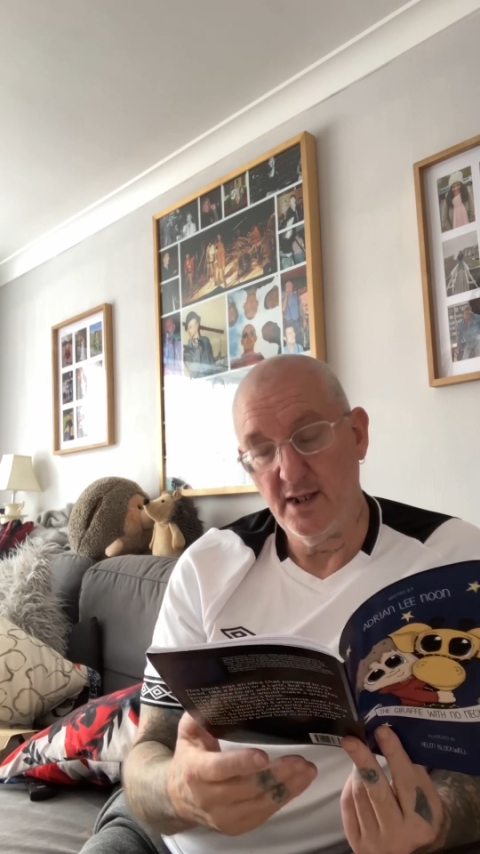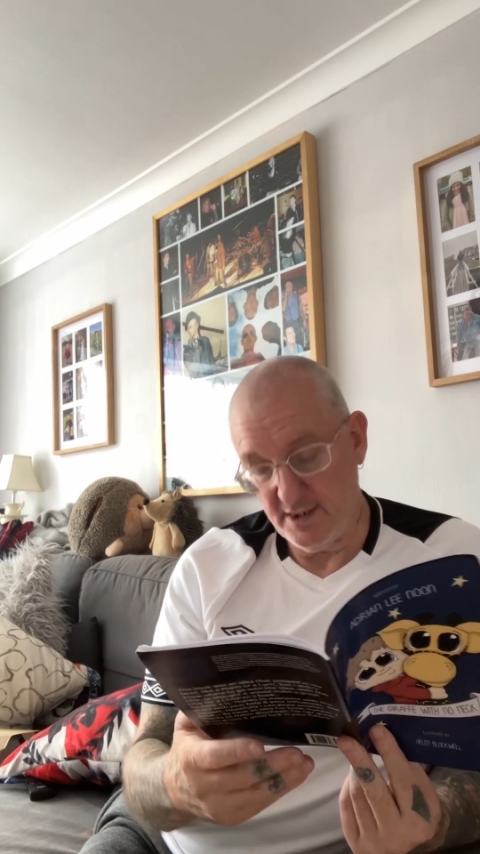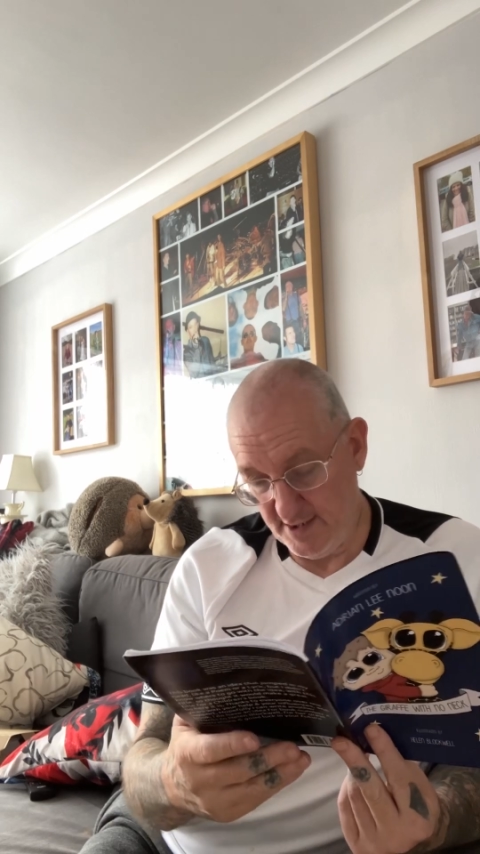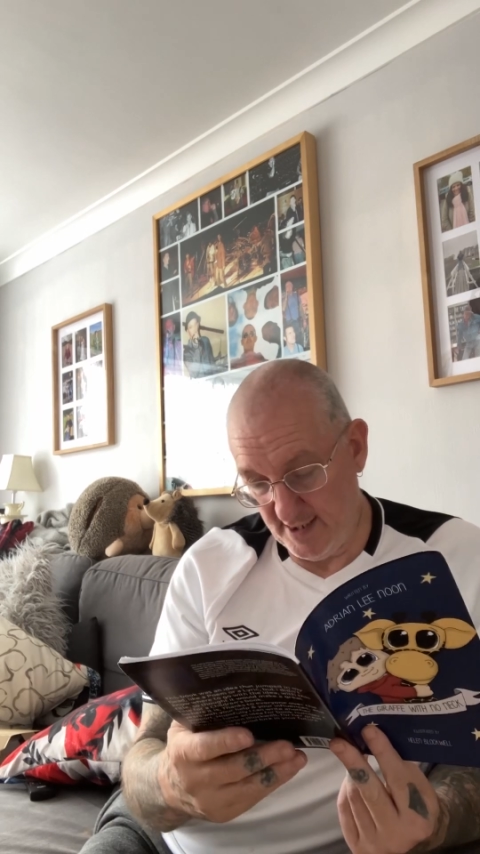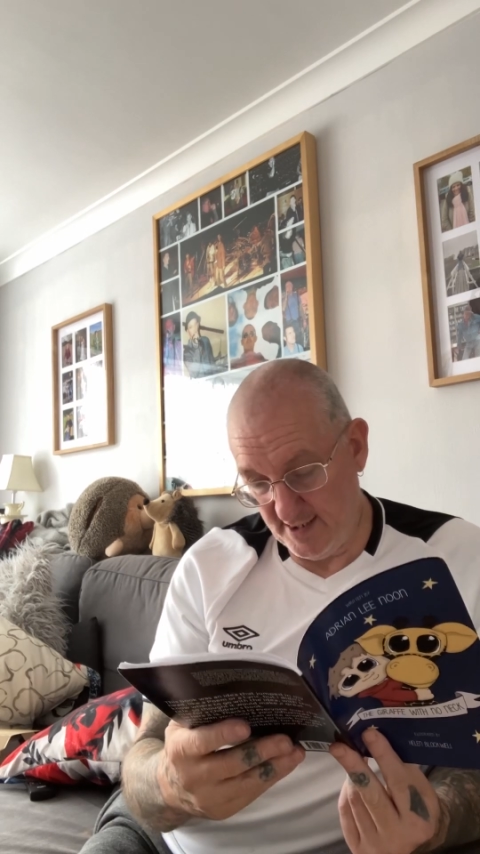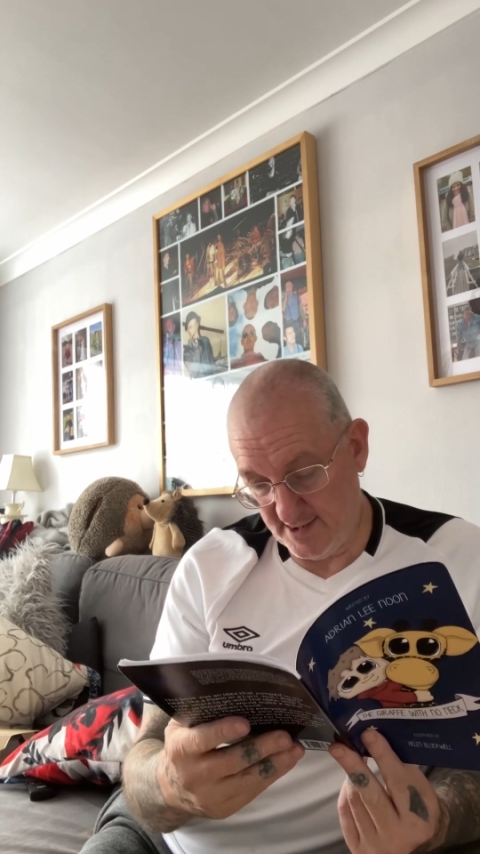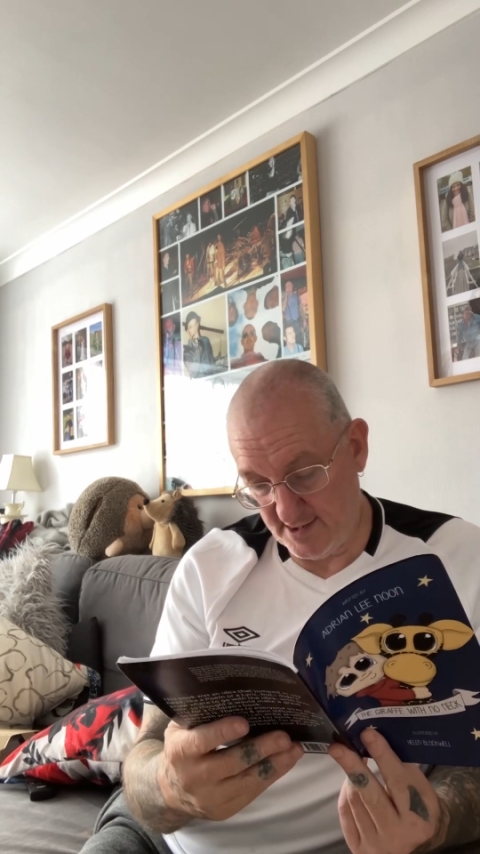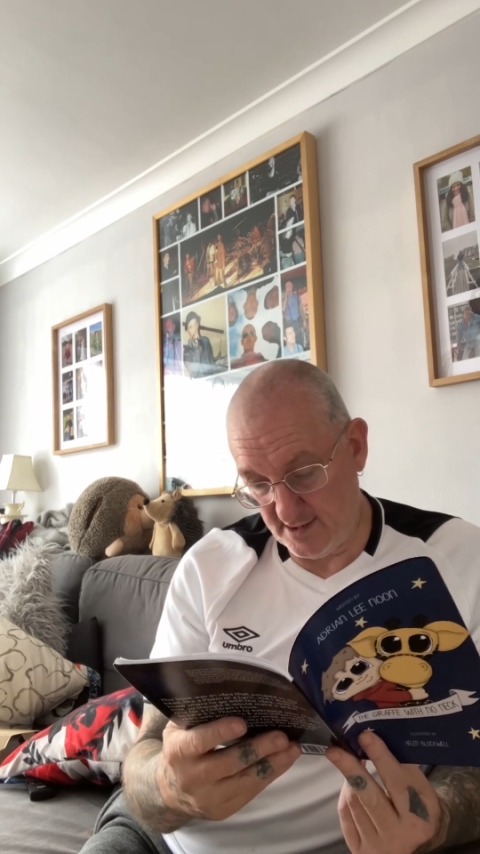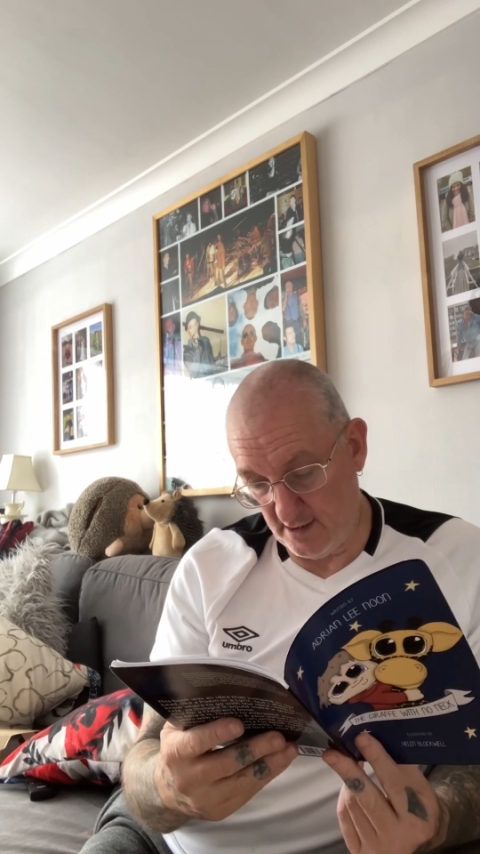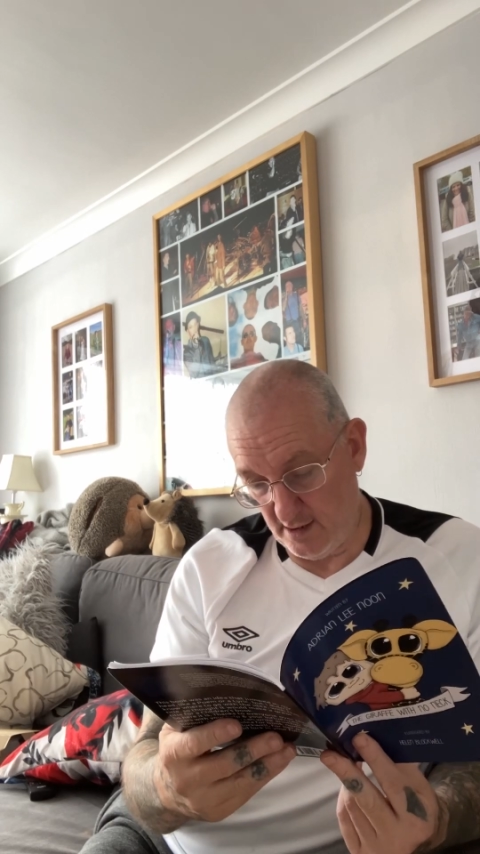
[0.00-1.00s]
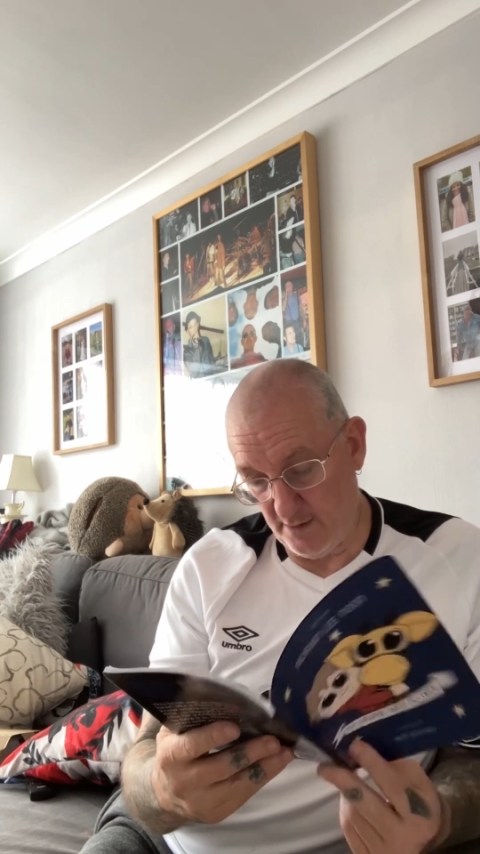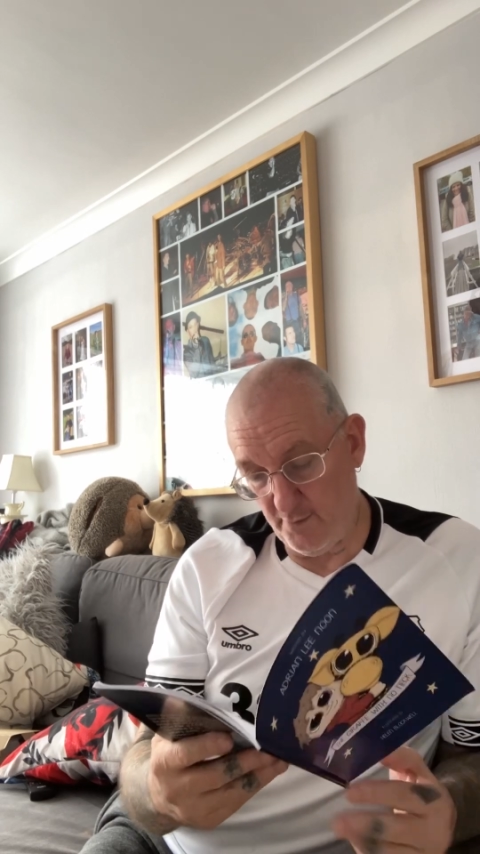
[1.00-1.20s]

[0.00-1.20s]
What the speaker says: "Yes, I'm